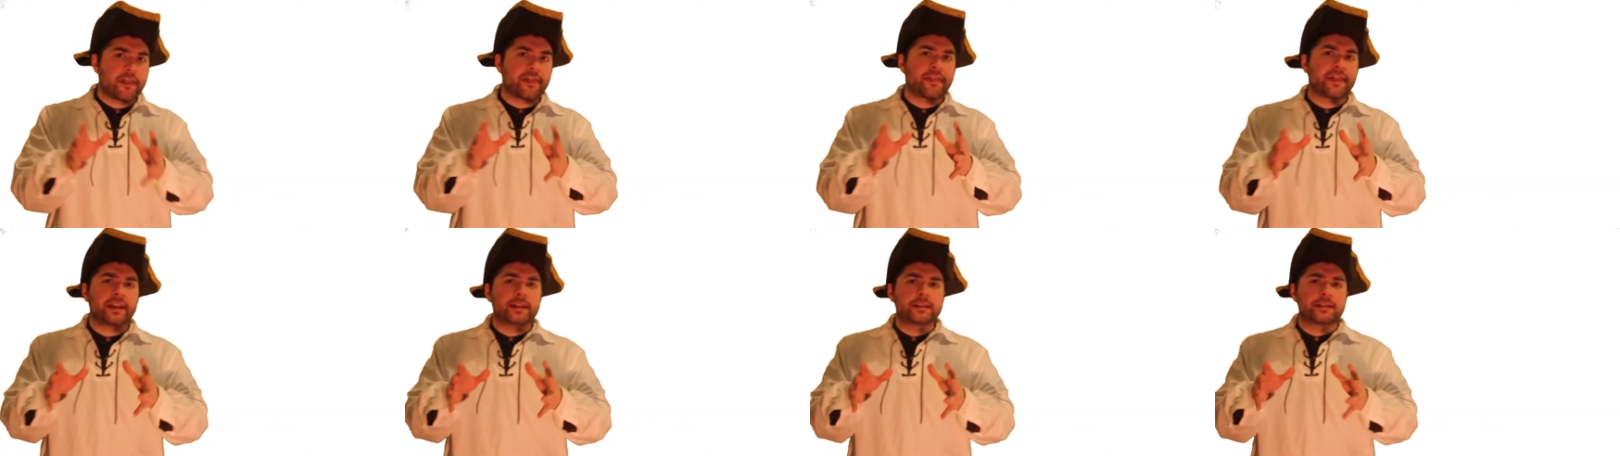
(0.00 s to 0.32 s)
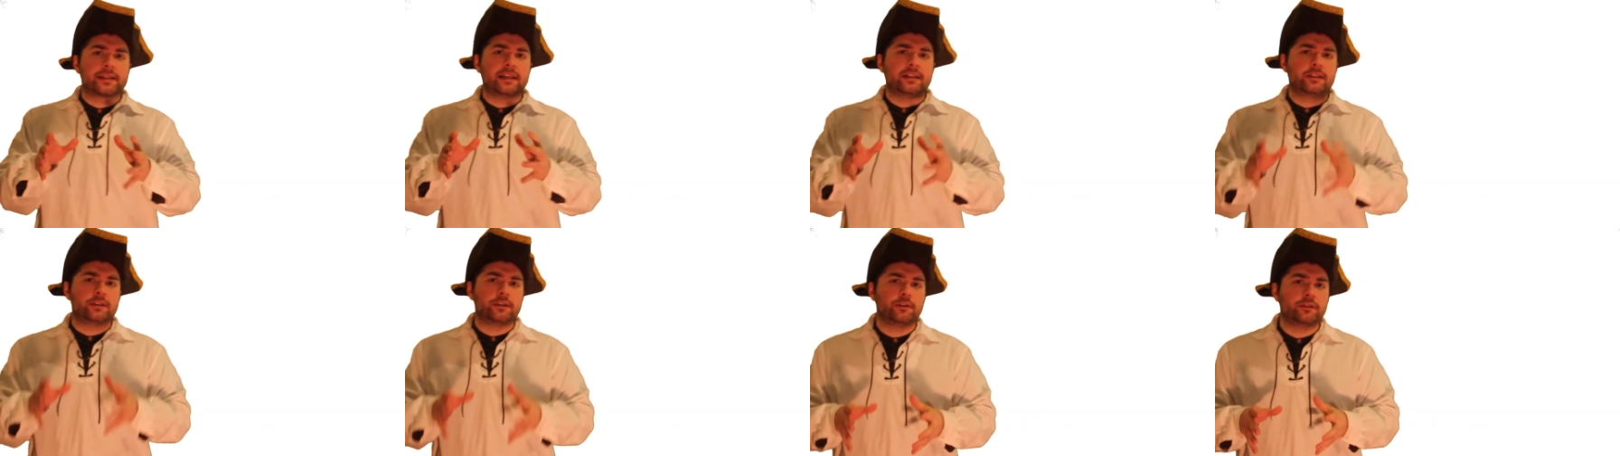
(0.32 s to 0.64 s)
the things
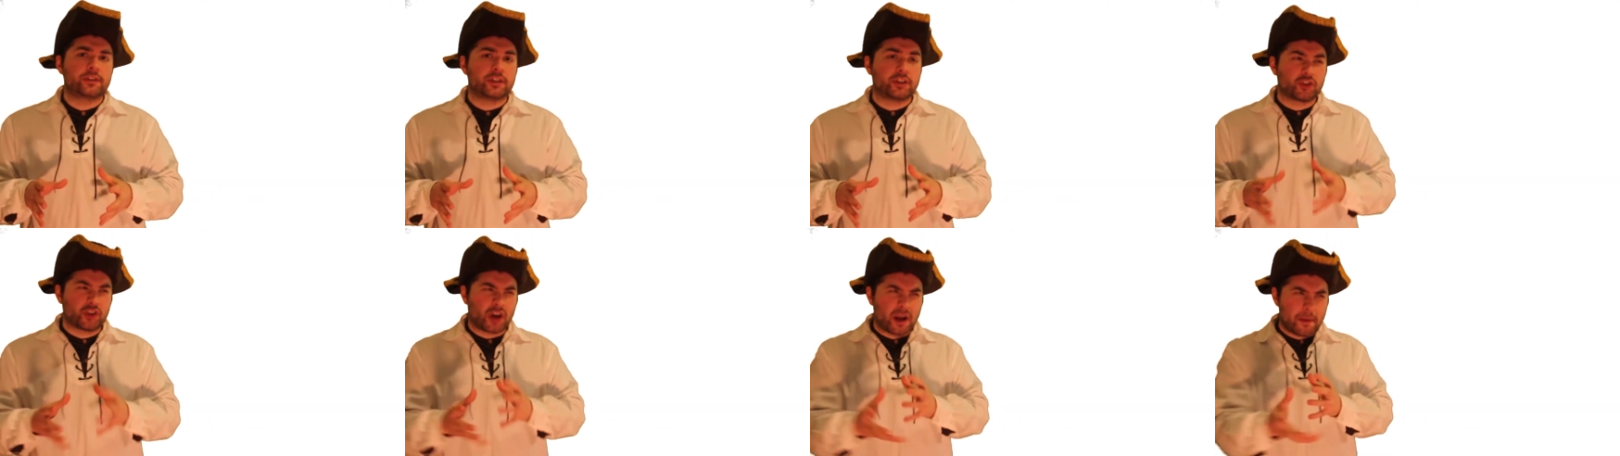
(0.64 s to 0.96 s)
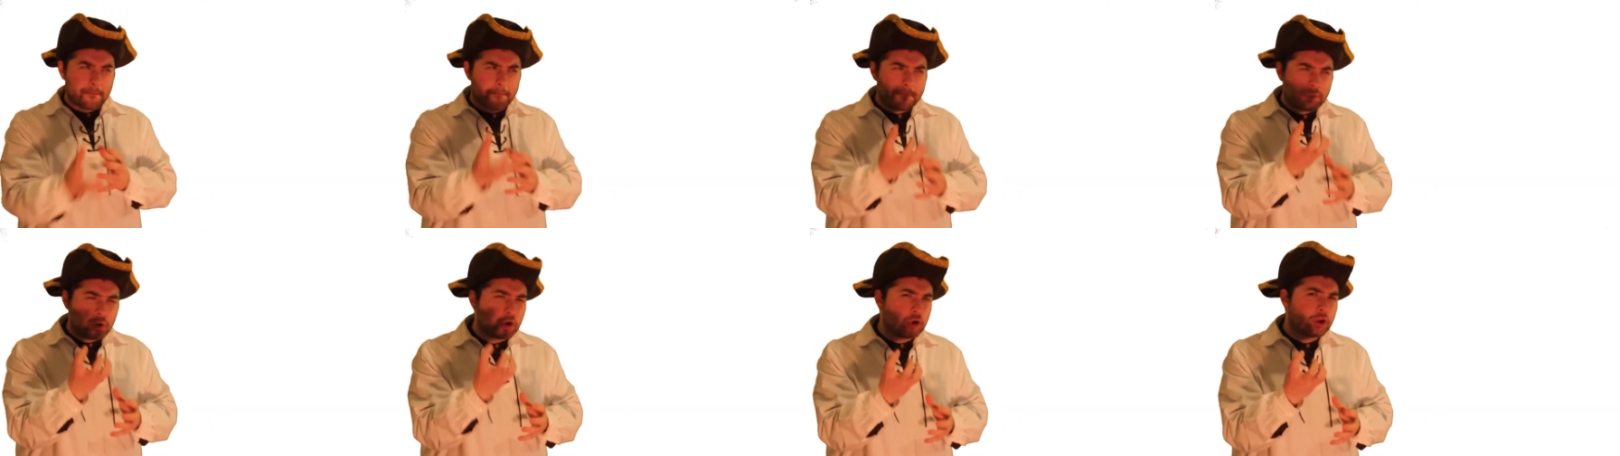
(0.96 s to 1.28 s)
they do to try
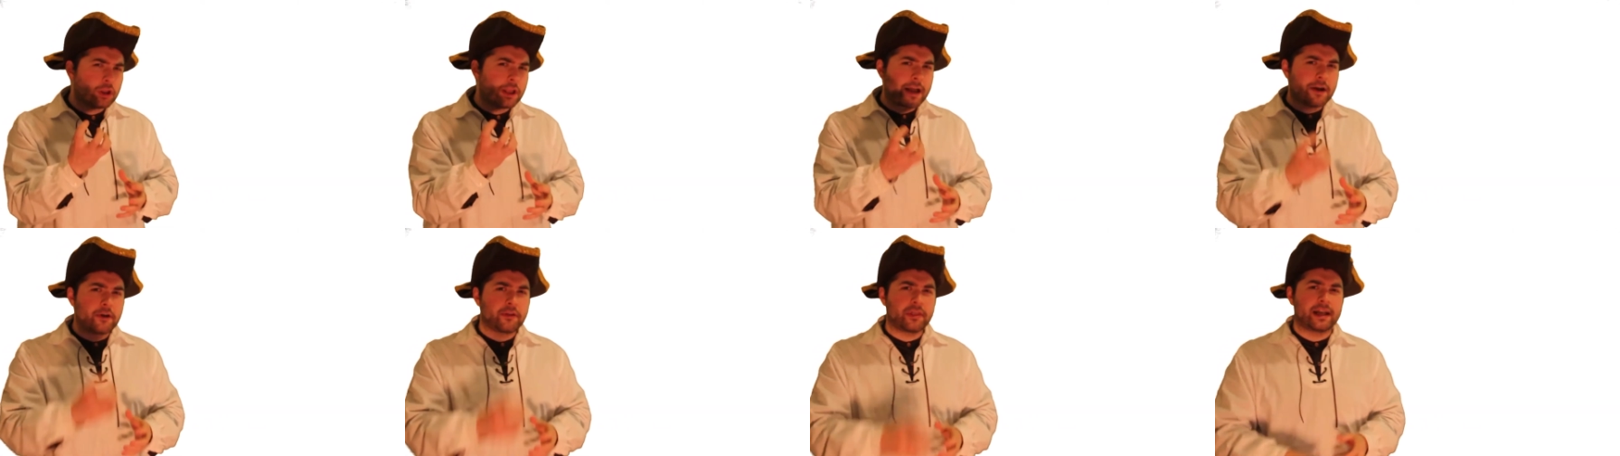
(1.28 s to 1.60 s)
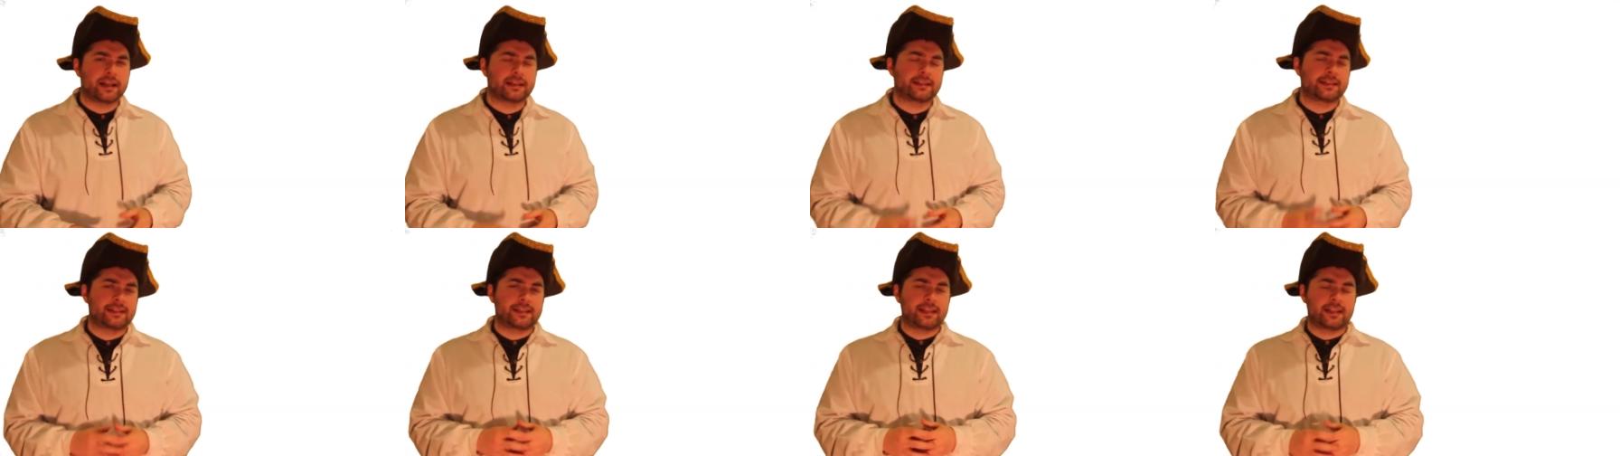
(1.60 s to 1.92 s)
and pull out
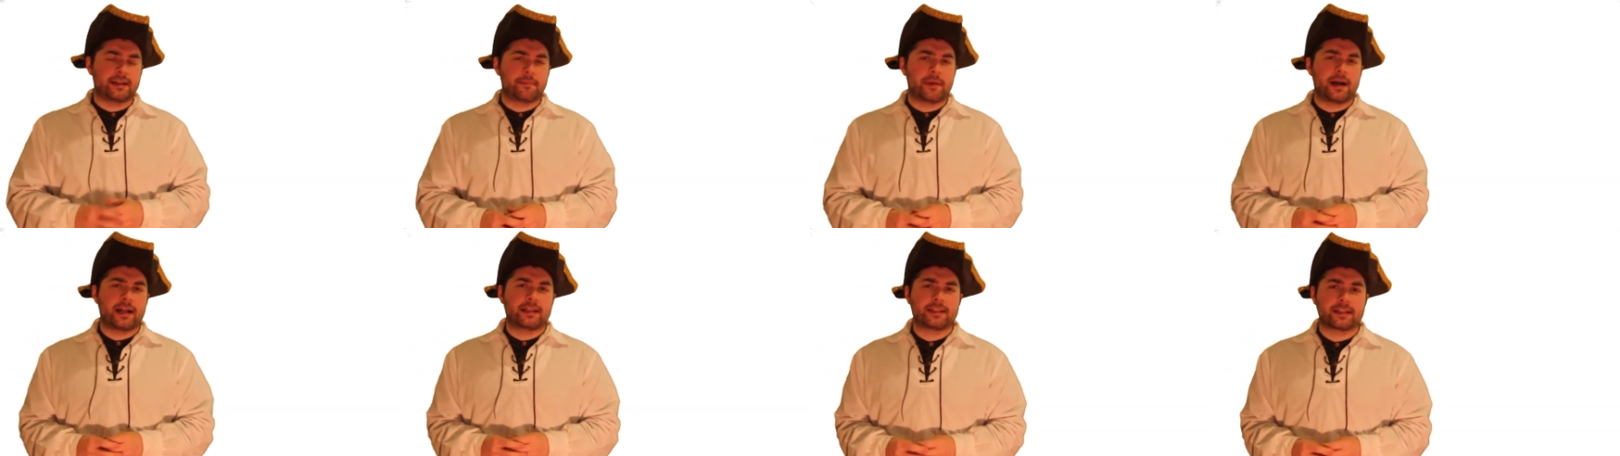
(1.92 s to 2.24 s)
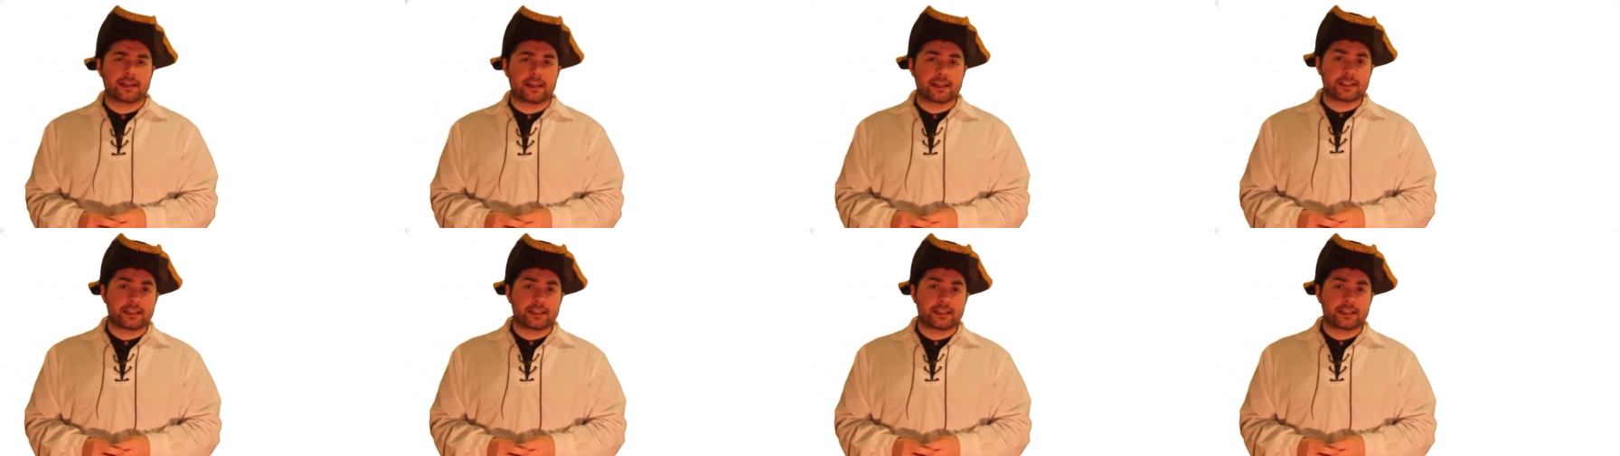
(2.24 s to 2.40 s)
that cinematic